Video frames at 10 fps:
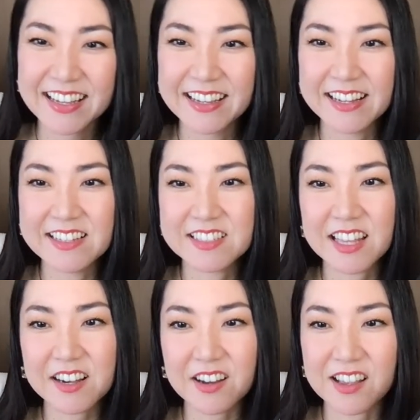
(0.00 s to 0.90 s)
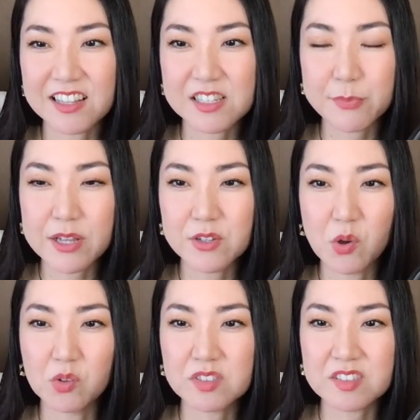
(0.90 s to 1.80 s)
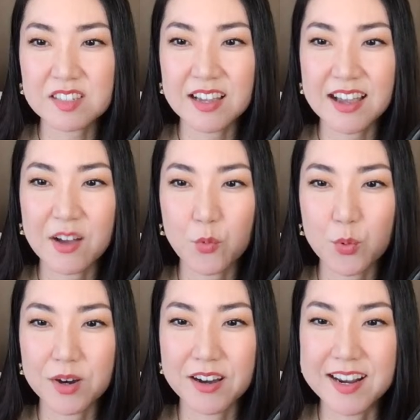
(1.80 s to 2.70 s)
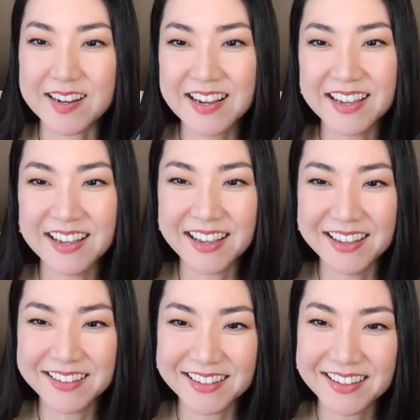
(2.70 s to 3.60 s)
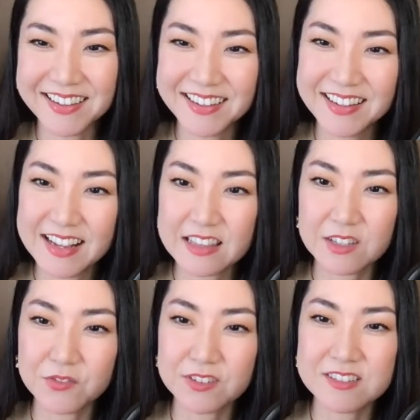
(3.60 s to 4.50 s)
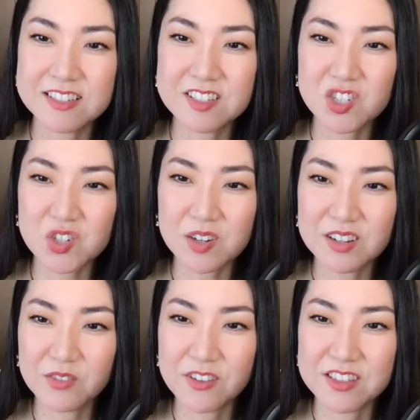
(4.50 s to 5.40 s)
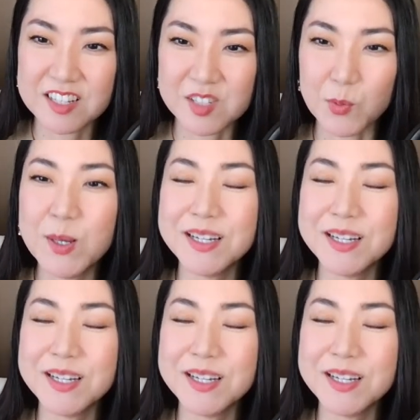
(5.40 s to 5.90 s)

Is there a husband ghosts at work? The force is strong with this one.